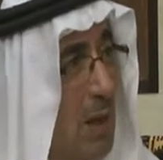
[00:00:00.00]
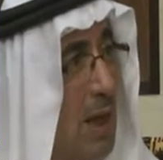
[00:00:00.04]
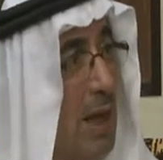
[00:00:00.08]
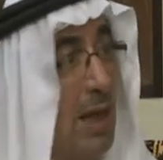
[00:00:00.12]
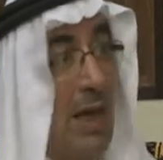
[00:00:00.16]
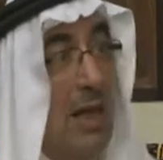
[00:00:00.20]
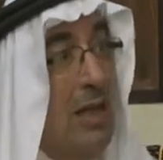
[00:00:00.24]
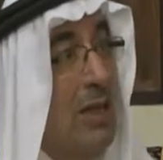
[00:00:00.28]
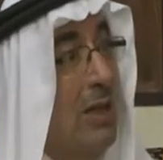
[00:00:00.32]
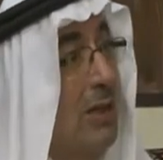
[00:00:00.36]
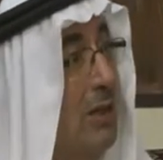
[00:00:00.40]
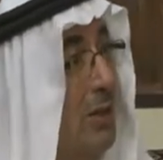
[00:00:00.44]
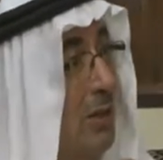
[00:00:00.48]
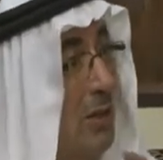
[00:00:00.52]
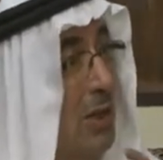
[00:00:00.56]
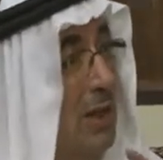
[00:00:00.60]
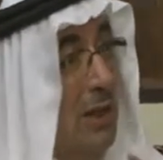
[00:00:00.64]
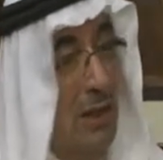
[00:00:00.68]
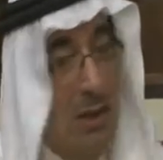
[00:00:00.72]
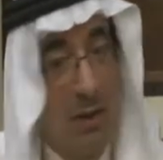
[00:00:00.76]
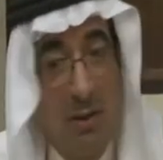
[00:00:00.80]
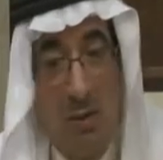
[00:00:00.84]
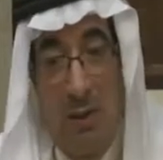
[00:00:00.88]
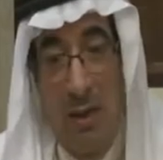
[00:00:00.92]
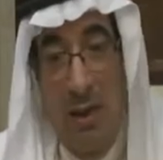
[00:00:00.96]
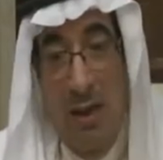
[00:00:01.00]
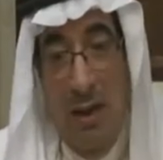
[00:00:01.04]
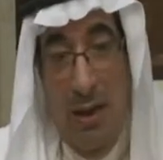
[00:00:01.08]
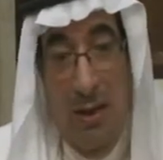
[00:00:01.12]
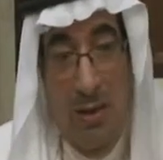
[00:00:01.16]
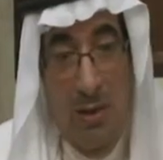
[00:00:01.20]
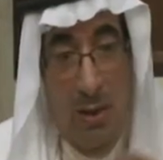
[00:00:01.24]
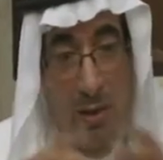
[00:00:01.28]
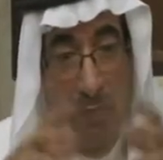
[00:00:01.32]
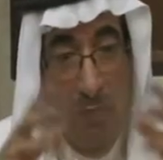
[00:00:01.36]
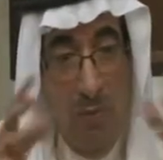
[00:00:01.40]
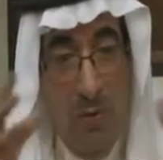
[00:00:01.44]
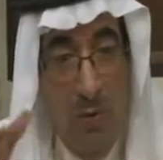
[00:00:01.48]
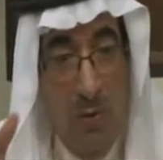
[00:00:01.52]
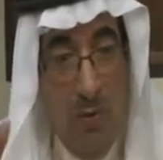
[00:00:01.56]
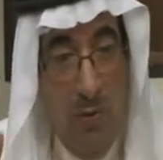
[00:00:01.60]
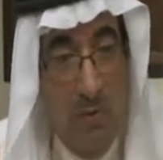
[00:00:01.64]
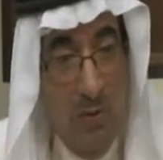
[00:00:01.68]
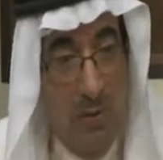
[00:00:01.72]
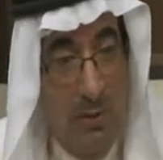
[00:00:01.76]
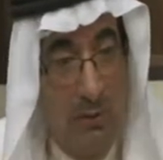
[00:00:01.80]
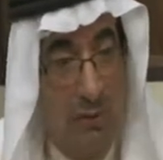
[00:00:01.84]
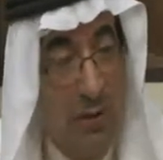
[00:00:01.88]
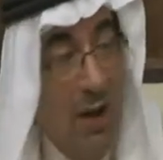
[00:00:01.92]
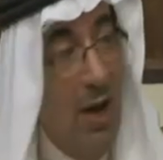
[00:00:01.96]
Not only in the poems
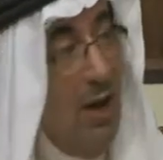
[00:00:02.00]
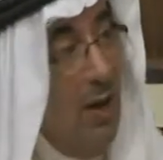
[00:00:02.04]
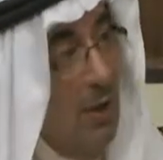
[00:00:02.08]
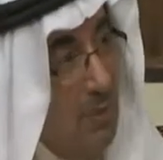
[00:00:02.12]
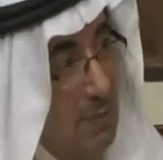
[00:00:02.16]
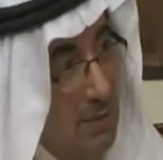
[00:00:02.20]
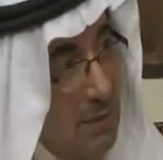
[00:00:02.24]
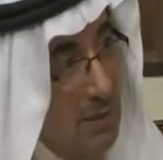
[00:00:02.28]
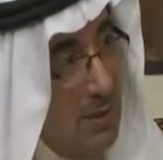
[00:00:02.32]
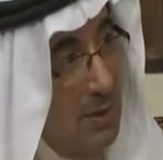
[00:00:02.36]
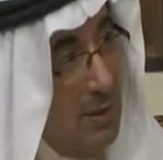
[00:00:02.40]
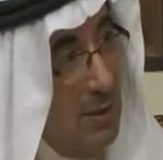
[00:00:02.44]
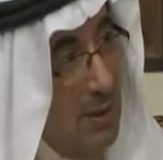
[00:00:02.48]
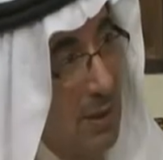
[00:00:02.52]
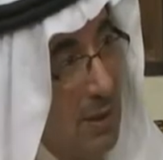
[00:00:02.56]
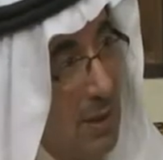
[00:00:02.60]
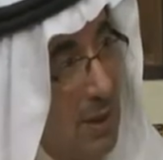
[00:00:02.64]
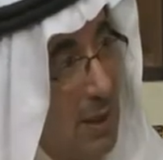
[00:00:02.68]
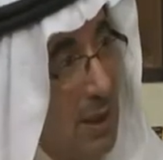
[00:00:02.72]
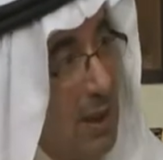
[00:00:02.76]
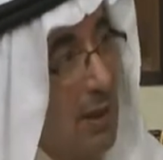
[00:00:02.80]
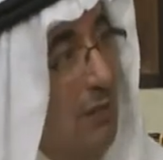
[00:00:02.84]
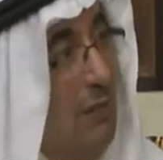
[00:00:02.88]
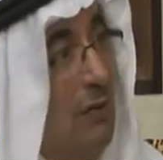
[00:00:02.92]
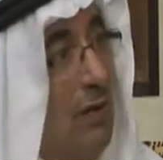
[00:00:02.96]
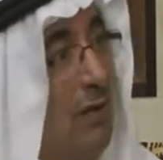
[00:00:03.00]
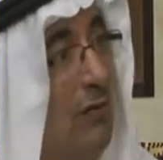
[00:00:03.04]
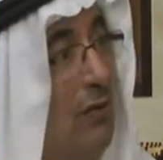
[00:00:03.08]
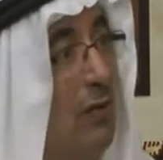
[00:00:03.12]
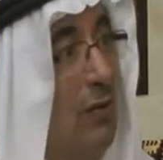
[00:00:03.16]
of Arabs. Even if you